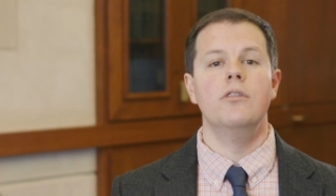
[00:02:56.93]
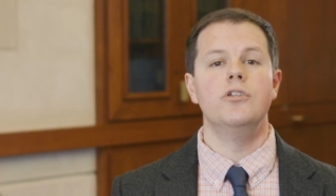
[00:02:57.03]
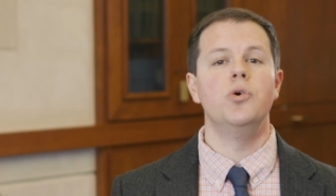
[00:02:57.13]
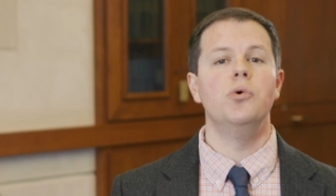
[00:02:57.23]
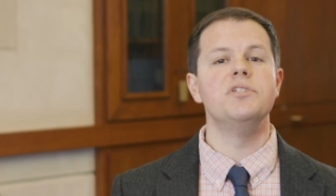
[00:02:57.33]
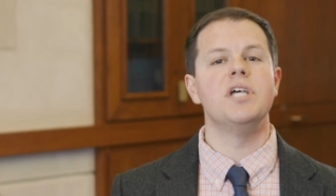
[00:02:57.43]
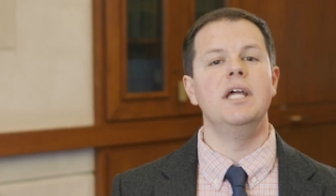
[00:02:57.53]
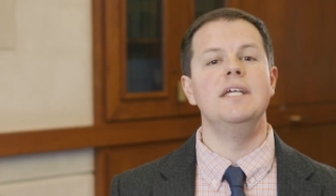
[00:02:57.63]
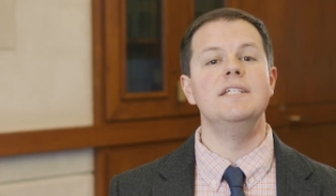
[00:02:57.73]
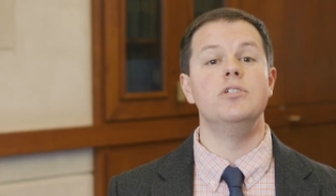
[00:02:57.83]
The tools
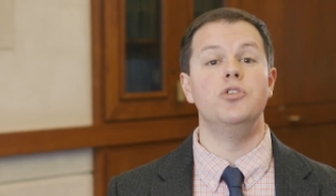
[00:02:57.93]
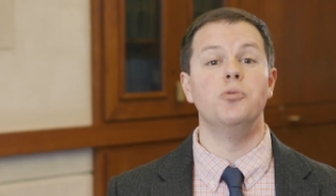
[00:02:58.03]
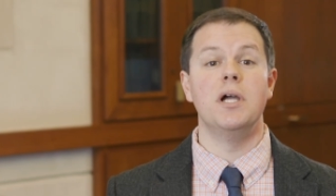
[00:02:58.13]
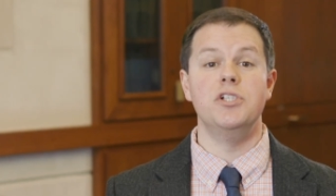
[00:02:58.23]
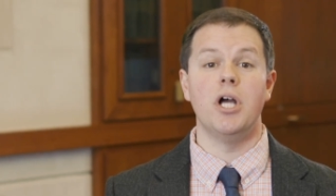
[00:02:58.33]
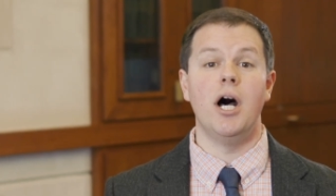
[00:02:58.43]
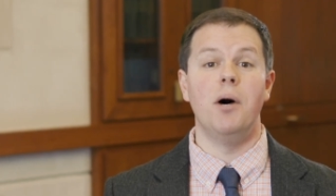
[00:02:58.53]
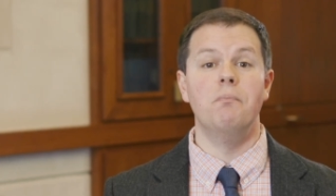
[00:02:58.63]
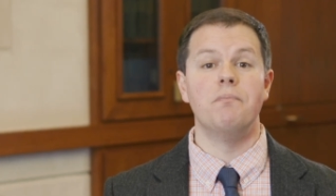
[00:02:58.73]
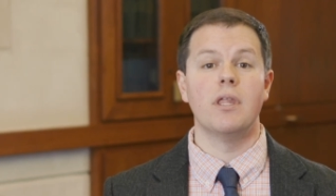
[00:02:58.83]
I need to do my
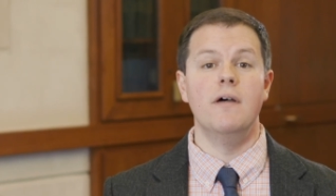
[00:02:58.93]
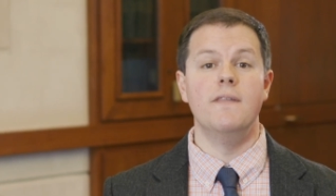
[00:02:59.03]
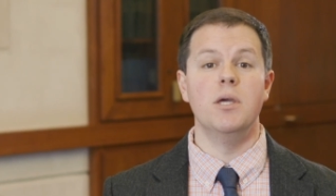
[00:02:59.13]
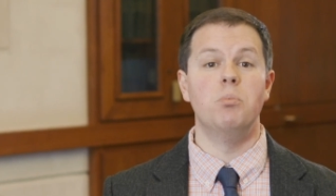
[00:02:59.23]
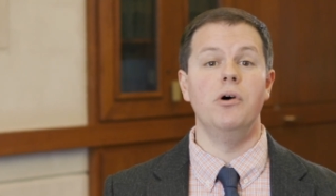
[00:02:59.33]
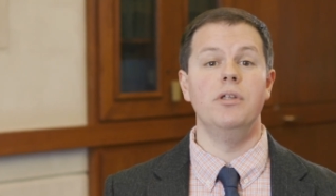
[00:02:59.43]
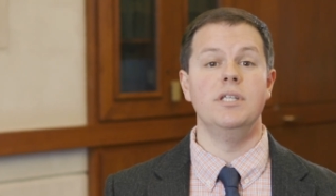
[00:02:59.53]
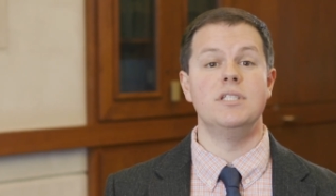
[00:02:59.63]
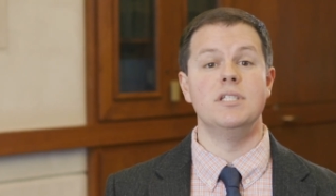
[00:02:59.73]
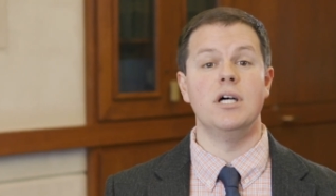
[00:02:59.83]
job the
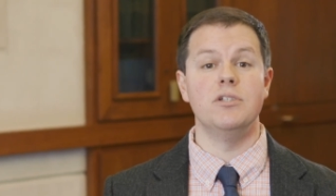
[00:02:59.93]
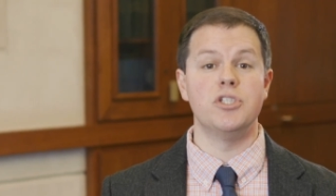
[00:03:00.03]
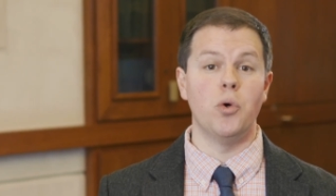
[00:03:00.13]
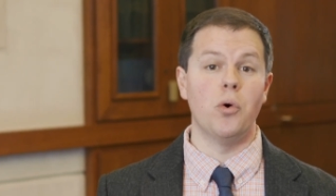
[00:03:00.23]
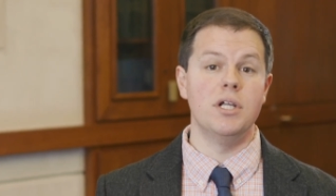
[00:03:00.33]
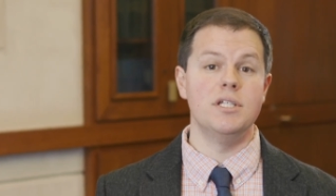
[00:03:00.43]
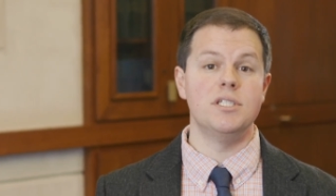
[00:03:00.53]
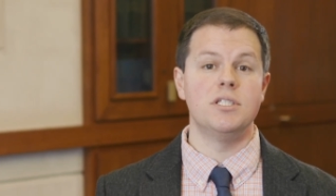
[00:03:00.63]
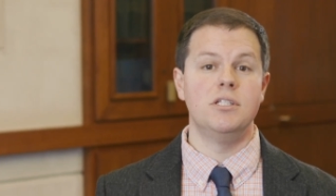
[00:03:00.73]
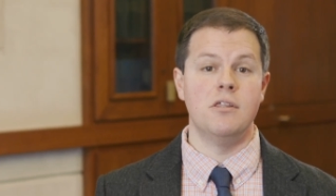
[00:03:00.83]
ability to tell
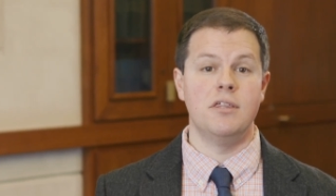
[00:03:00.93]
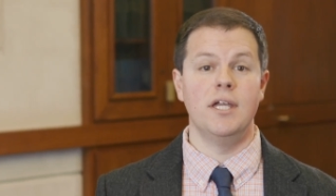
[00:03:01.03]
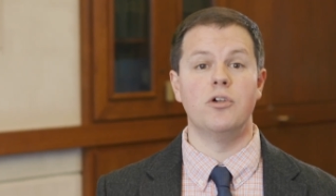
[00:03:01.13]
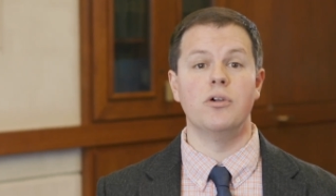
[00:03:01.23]
stories, to think